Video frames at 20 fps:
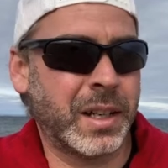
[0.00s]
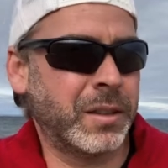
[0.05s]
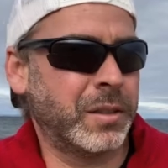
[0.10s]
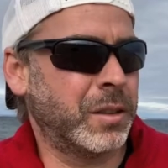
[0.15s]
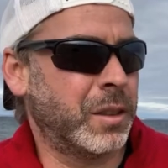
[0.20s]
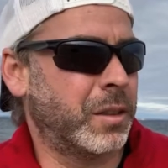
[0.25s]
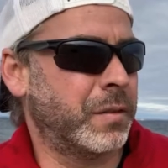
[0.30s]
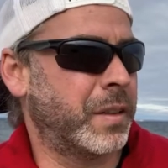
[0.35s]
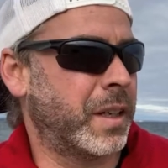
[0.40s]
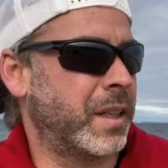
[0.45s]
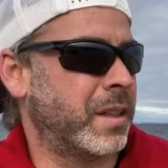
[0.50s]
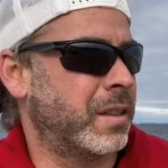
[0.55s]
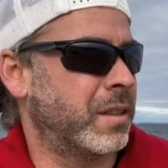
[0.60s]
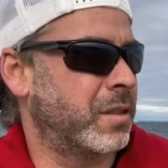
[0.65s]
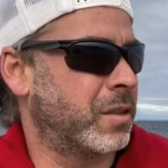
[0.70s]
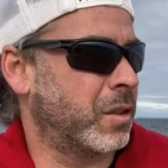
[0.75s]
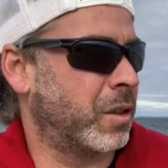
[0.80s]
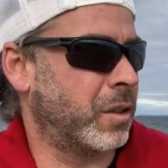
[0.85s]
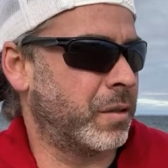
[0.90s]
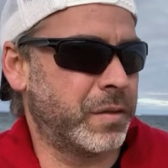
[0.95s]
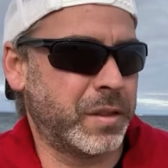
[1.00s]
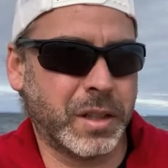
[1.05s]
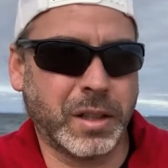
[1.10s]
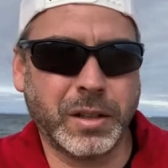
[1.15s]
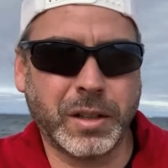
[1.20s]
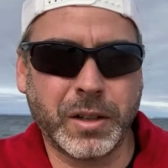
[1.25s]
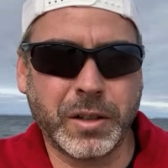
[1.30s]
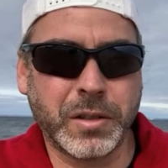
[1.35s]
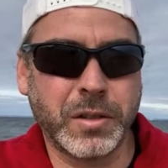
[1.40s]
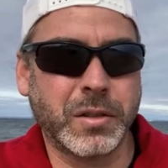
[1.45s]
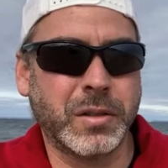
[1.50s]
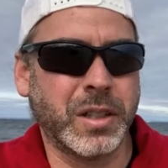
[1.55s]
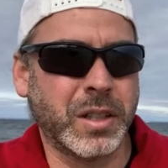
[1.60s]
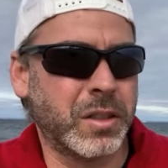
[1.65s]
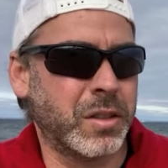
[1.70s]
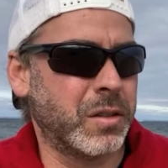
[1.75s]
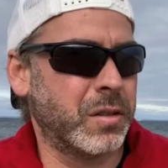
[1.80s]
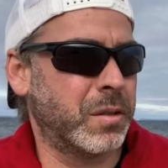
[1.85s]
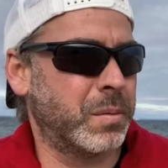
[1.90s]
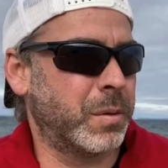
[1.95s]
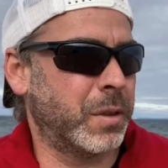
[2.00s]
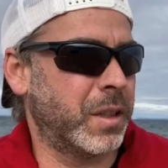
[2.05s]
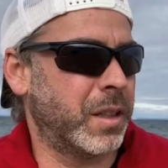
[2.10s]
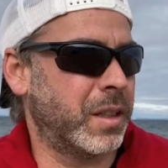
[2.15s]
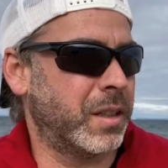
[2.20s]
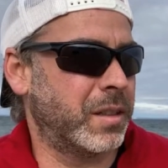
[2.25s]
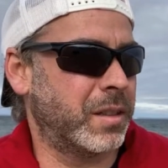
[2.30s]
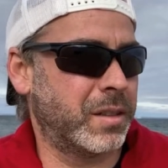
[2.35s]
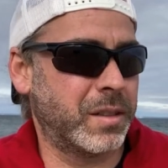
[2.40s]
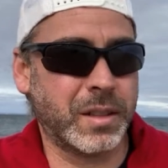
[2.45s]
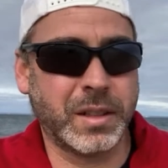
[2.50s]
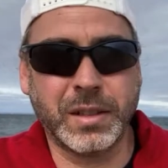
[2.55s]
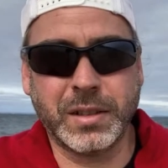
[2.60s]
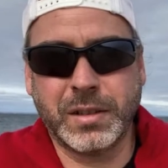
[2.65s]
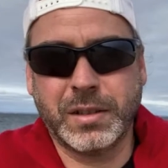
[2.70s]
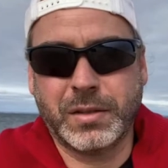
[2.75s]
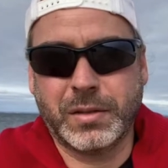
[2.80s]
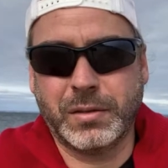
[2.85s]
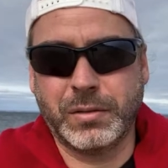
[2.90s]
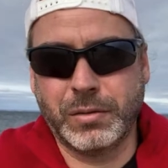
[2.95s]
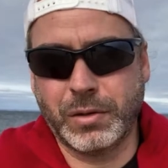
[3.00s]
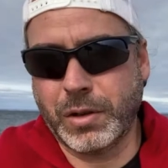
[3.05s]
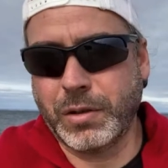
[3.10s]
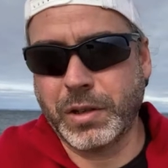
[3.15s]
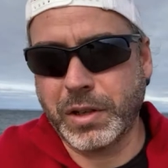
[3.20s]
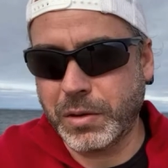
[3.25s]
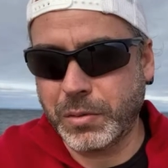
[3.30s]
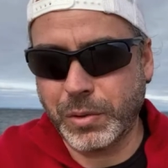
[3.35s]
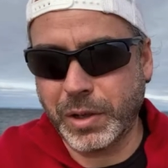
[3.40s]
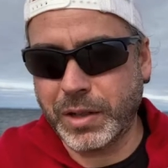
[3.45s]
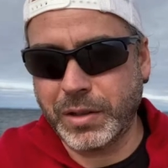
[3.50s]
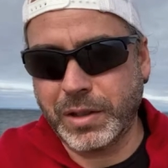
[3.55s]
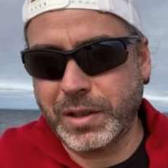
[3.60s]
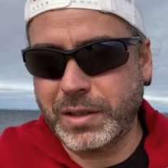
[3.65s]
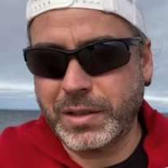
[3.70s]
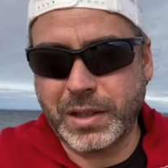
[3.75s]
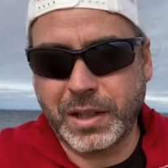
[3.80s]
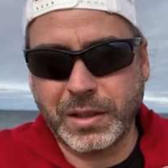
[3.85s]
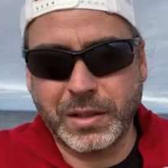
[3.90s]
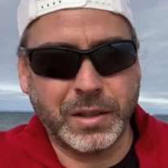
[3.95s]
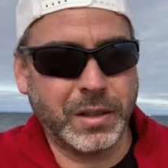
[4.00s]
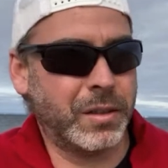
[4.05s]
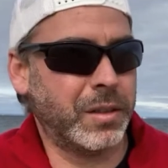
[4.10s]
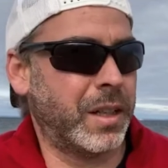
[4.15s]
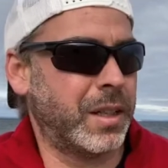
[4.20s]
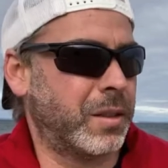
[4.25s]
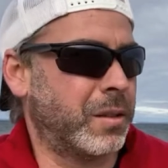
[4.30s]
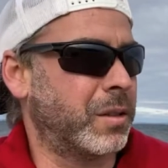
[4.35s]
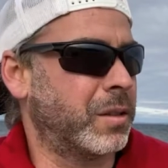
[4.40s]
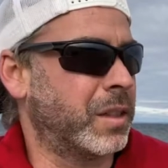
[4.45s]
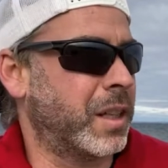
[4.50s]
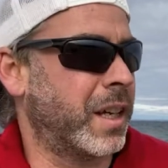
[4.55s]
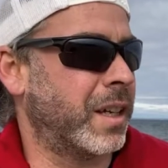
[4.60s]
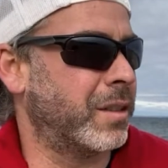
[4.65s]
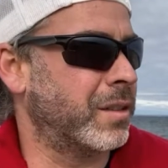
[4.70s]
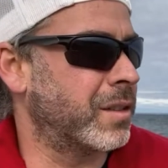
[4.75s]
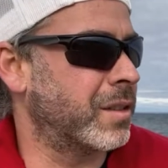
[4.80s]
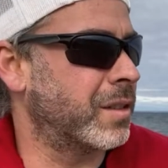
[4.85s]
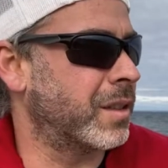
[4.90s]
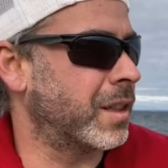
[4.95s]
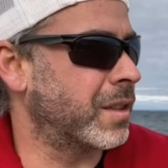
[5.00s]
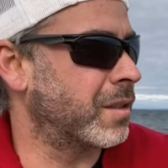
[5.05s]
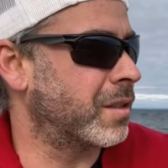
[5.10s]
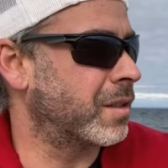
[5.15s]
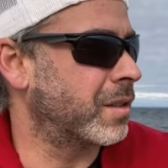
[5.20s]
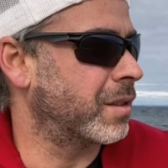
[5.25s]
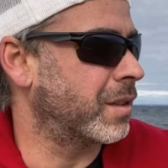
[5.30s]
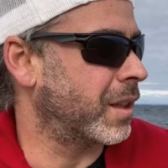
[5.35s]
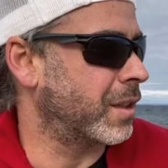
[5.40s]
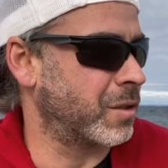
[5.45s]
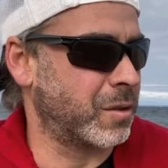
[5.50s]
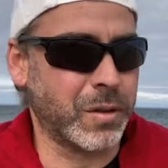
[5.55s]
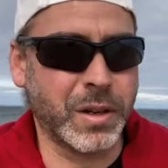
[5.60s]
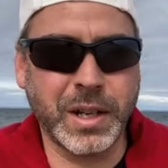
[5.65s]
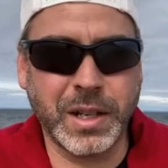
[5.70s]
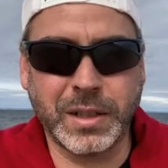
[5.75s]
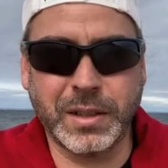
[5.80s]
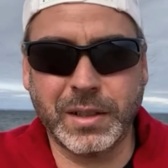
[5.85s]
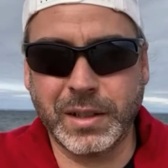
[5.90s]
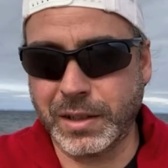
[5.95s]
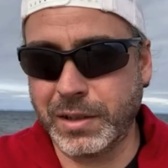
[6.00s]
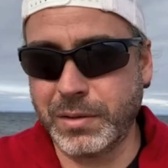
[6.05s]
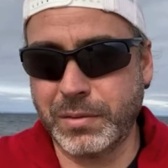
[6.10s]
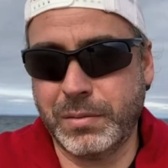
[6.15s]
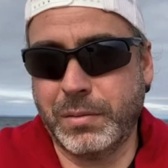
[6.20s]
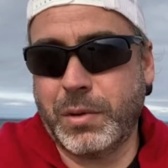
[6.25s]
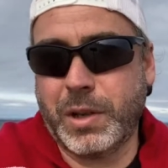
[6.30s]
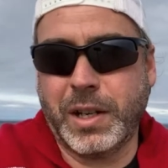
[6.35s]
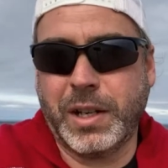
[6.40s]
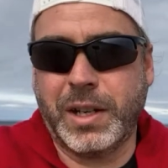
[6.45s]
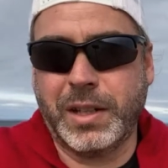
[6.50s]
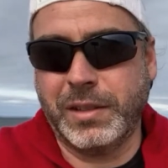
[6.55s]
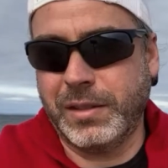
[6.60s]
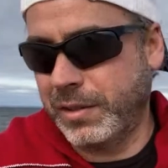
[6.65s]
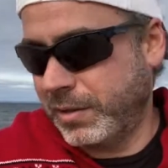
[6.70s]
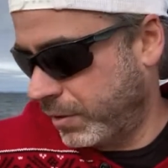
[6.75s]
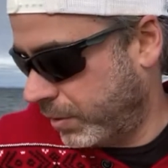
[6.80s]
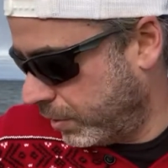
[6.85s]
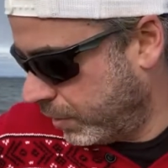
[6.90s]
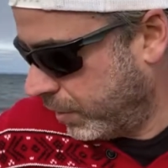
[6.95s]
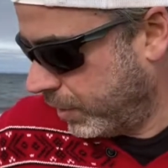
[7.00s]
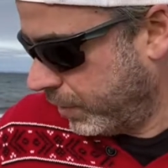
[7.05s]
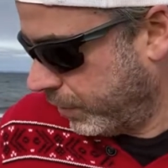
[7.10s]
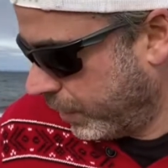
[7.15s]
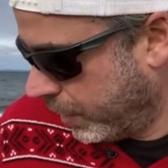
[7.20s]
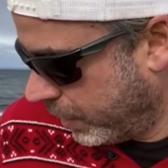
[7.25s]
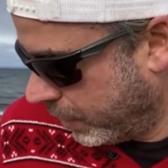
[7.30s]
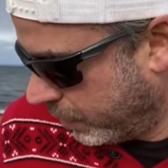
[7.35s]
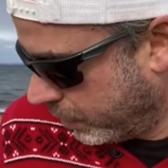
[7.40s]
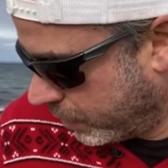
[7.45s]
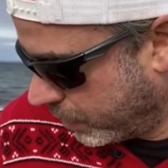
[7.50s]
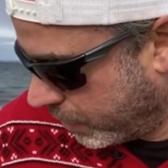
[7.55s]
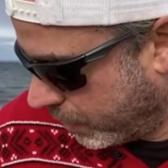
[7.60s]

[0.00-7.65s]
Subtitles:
I don't know if that solves the larger issues, but it's growing awareness. You know, that all counts. That's great. That's why I do these videos